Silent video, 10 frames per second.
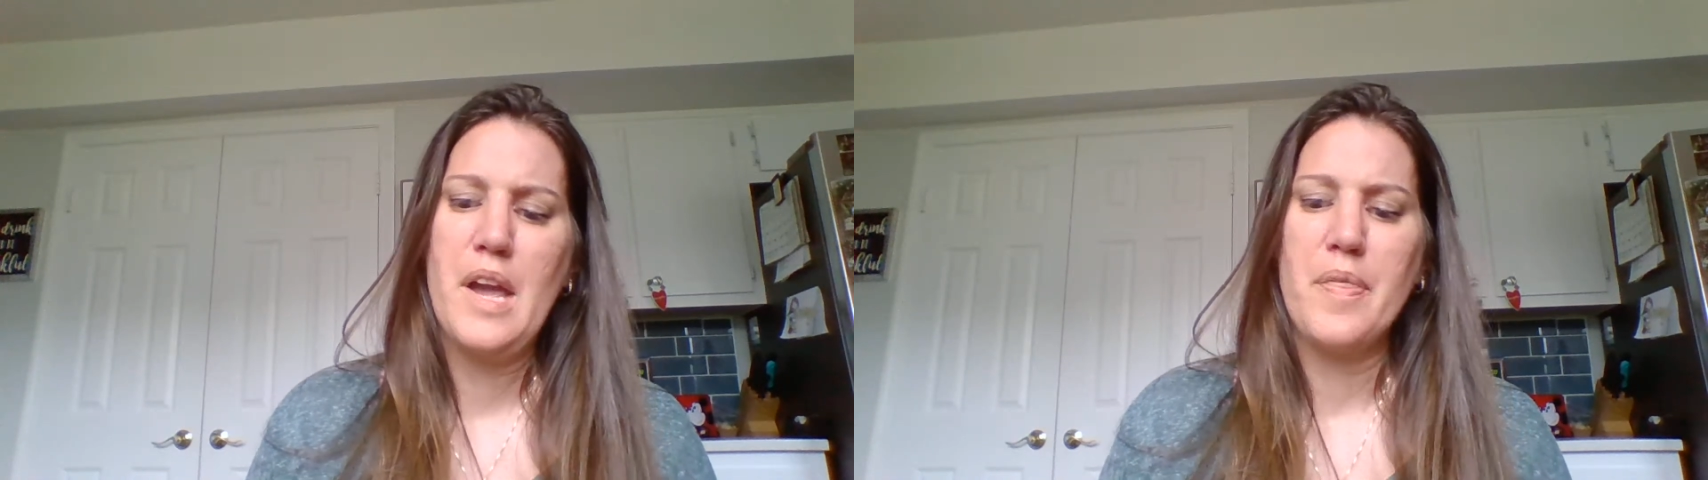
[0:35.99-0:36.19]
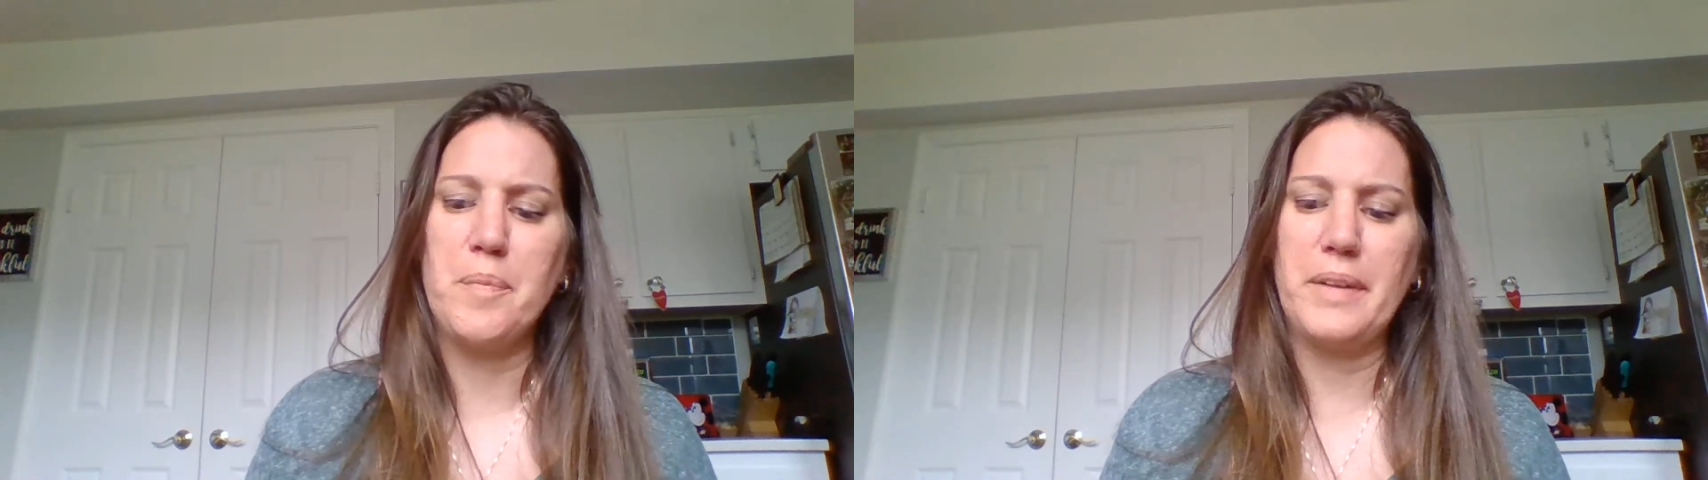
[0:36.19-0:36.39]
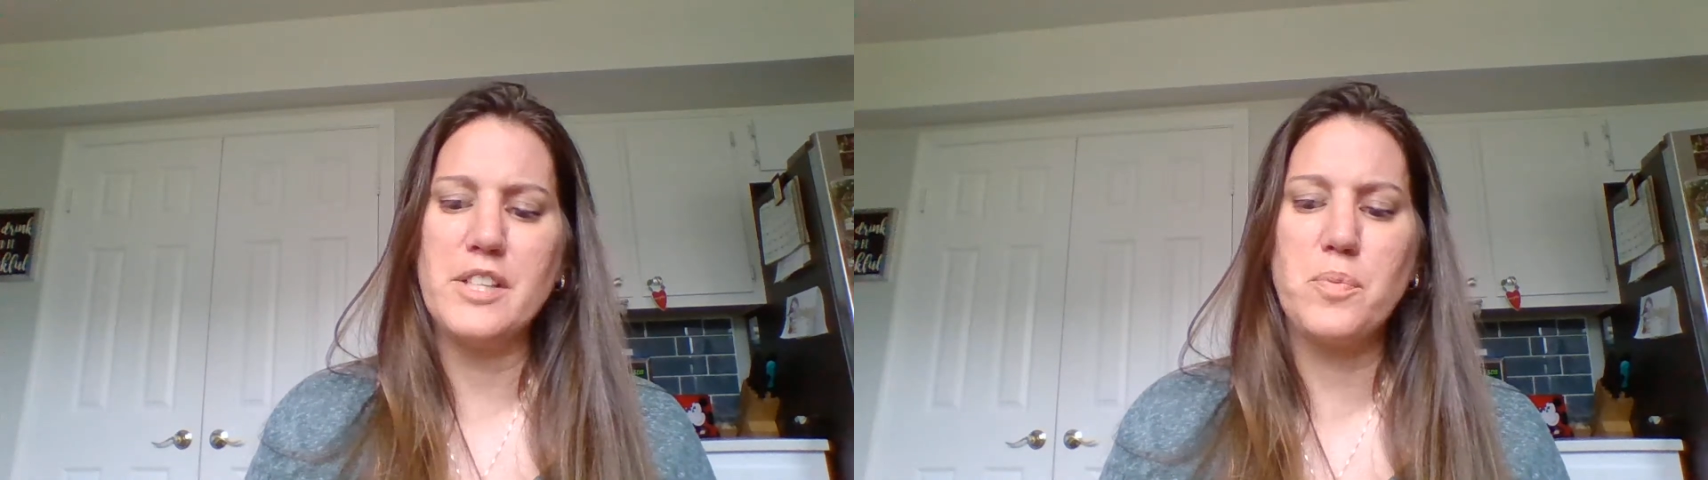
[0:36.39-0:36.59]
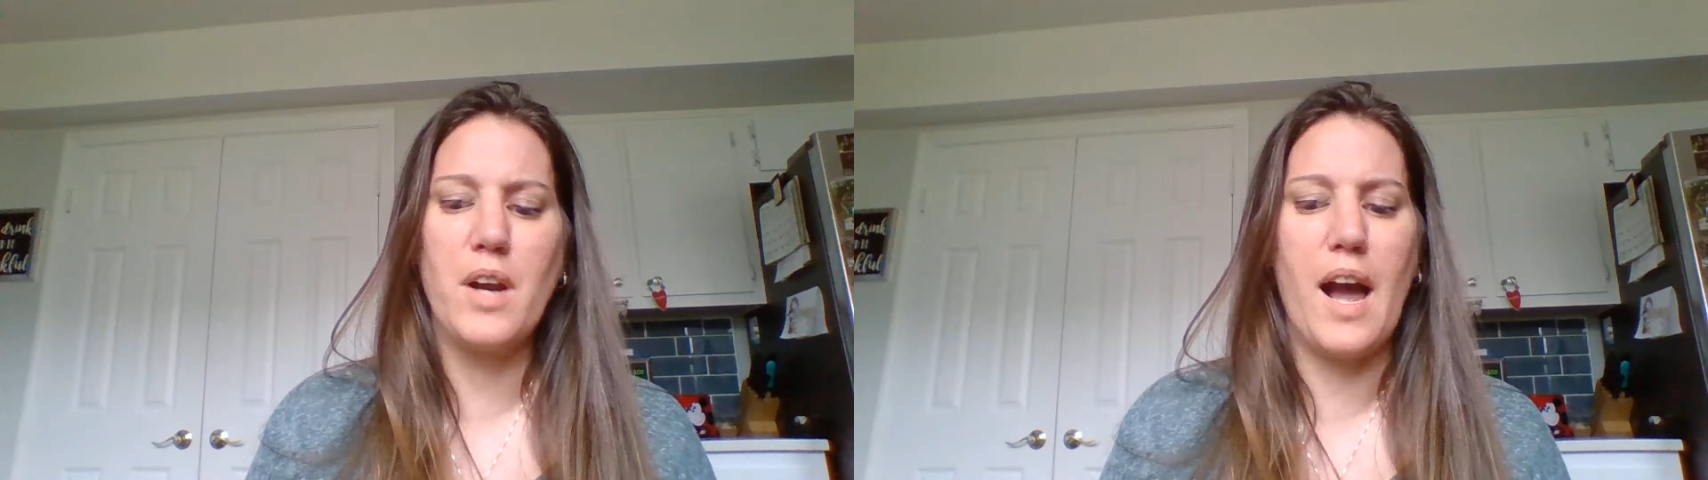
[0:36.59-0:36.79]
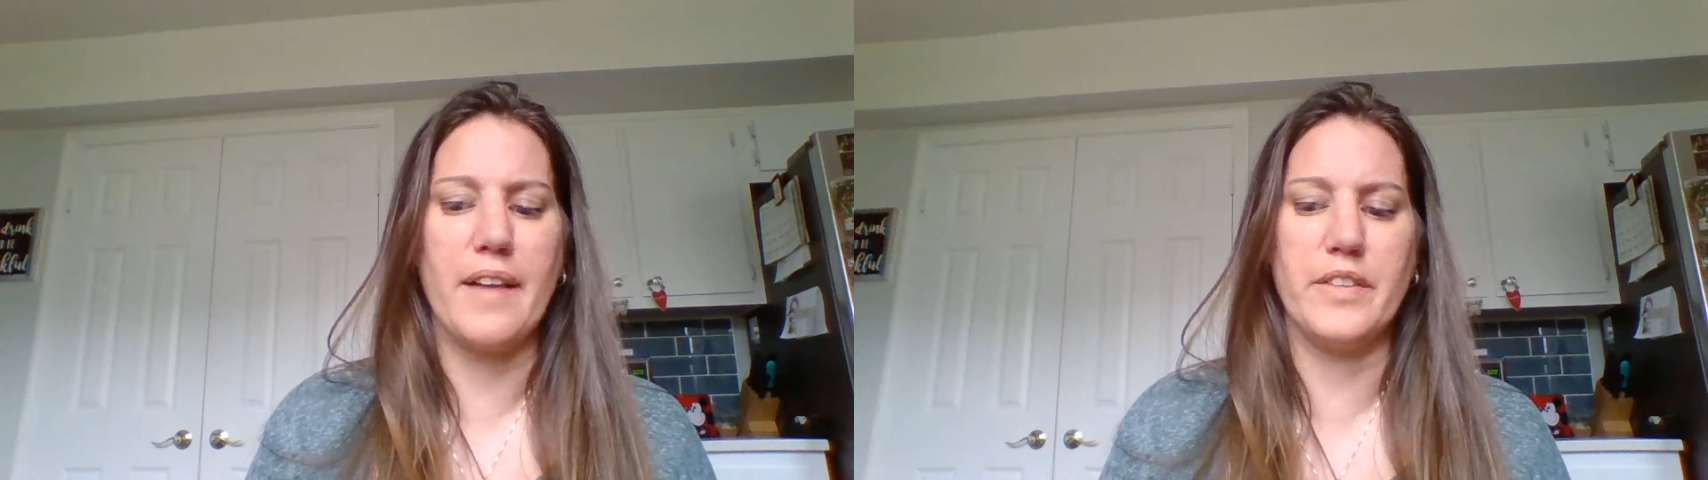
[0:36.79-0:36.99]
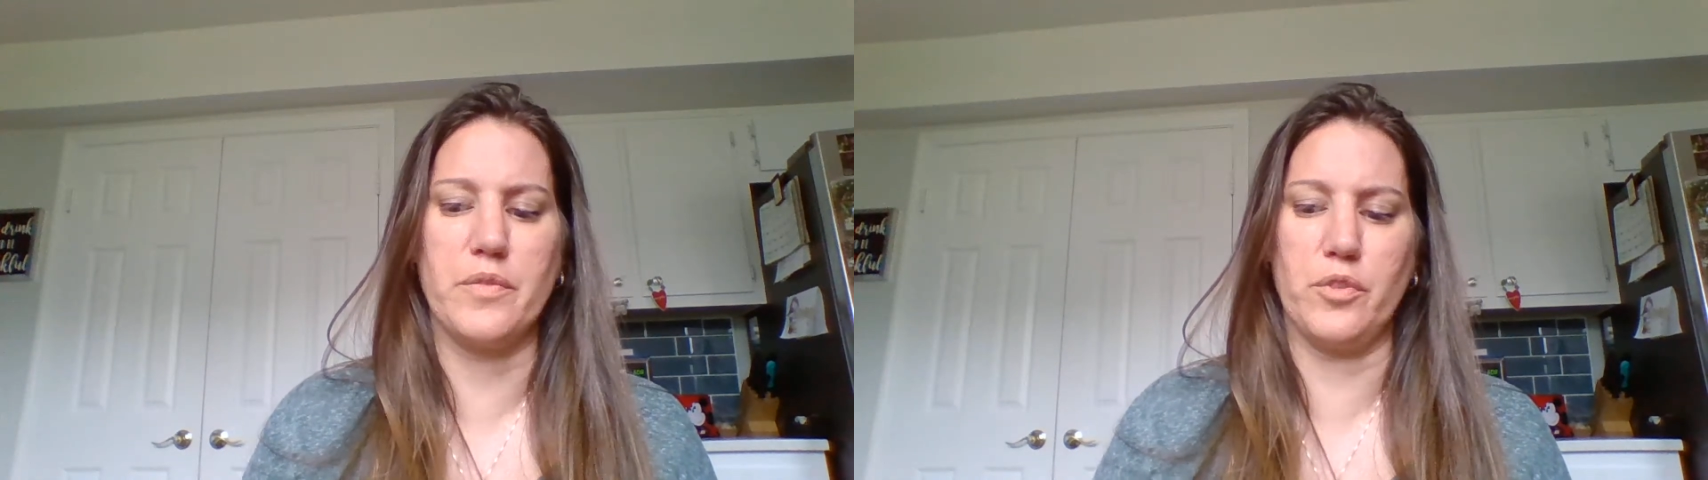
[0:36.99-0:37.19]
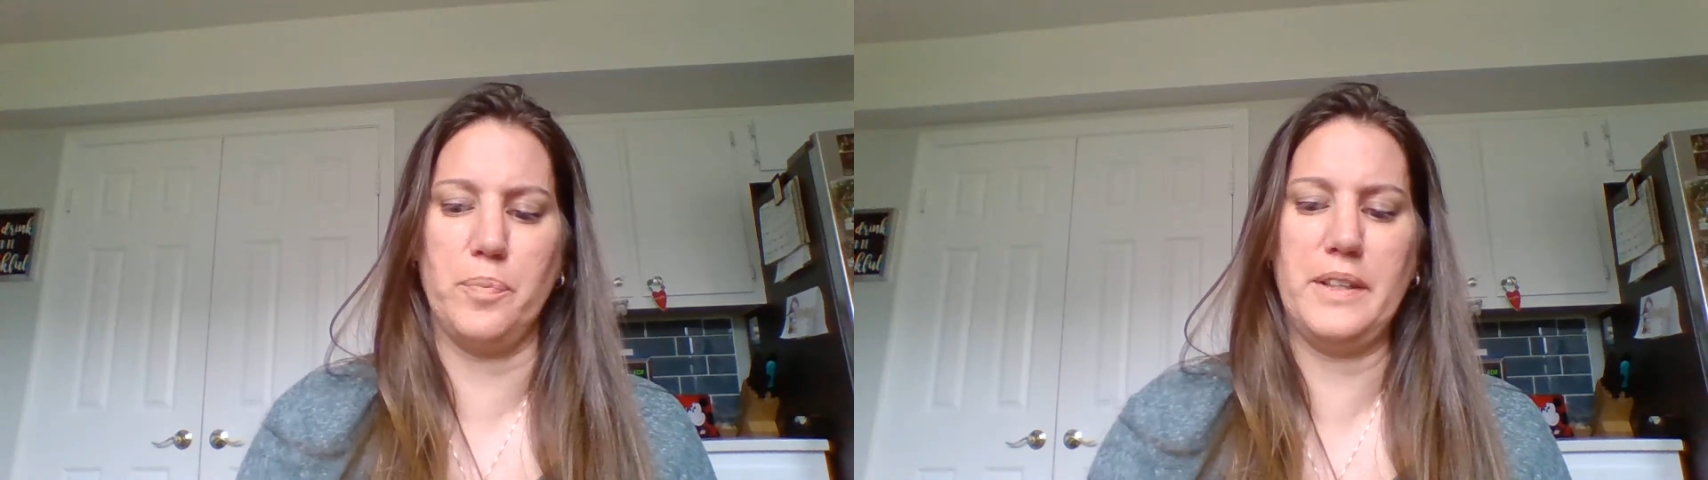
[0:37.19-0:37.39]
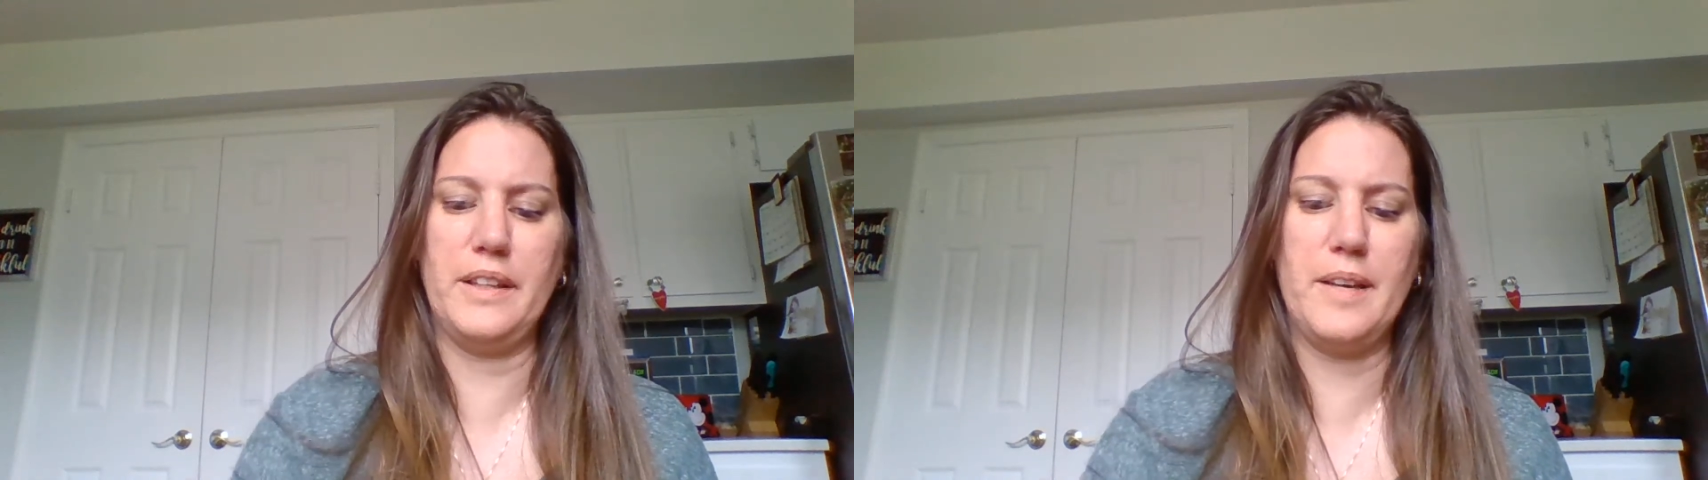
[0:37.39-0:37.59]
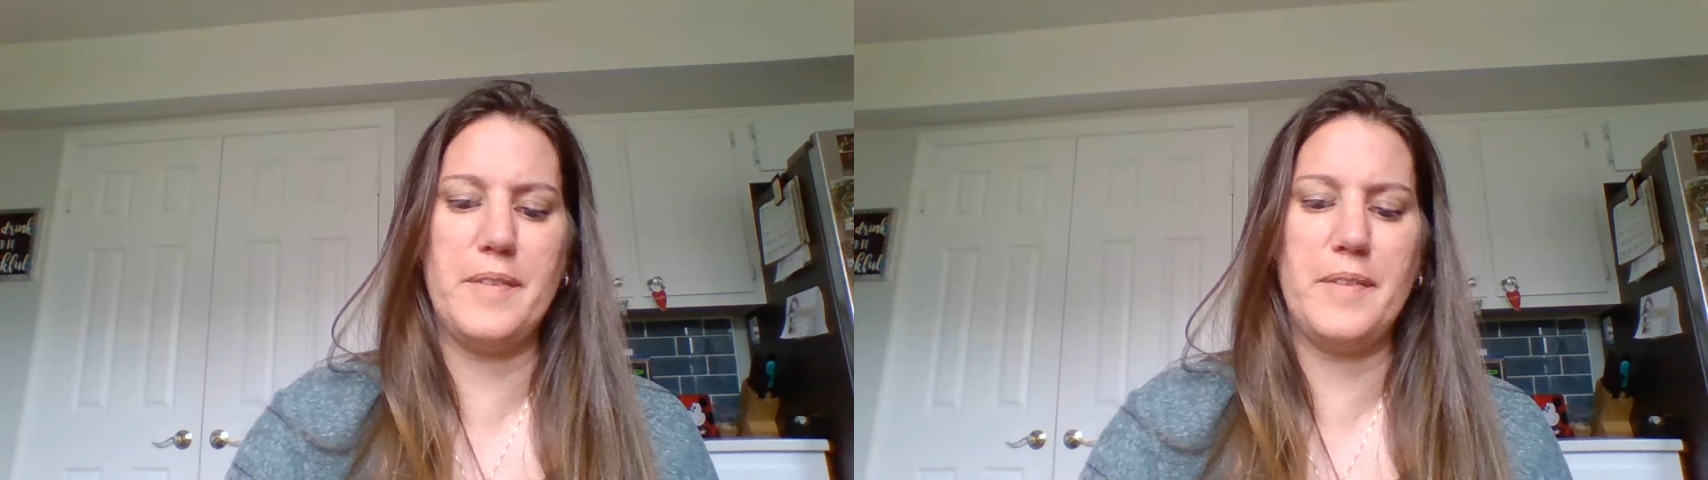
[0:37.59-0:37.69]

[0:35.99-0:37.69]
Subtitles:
The place where Ivan and Ruby live